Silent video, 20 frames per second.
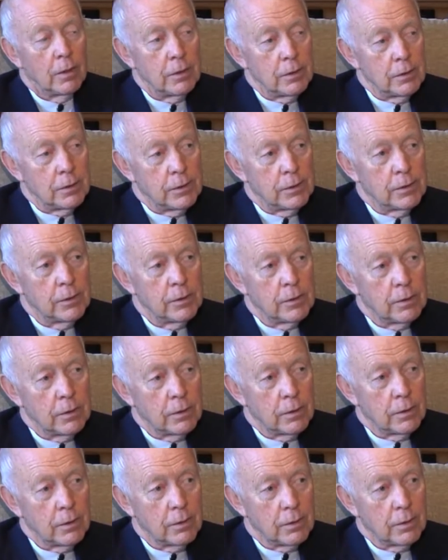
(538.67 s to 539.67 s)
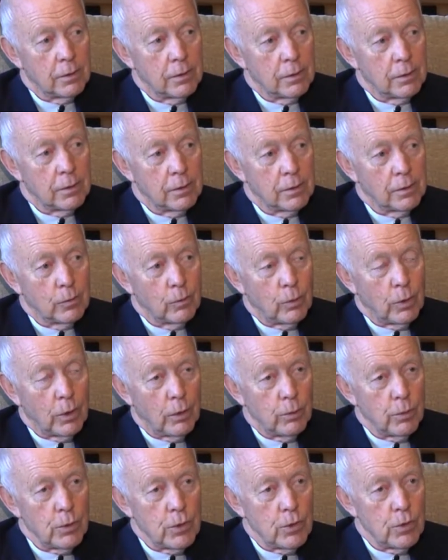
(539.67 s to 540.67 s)
When I
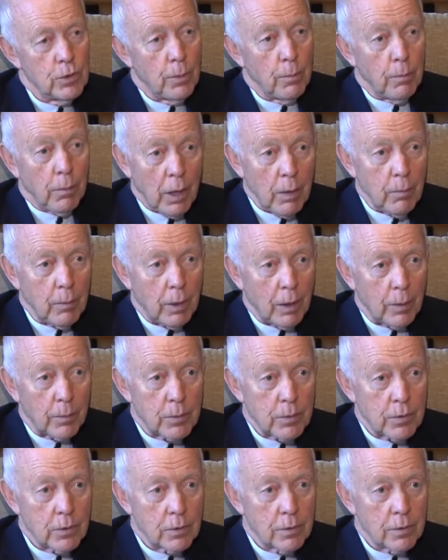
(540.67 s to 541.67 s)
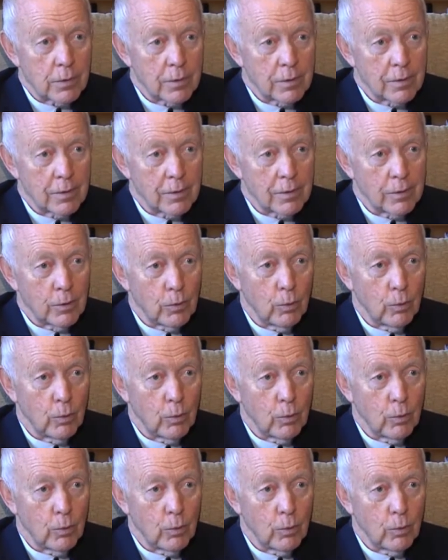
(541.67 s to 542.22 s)
was using mind maps, the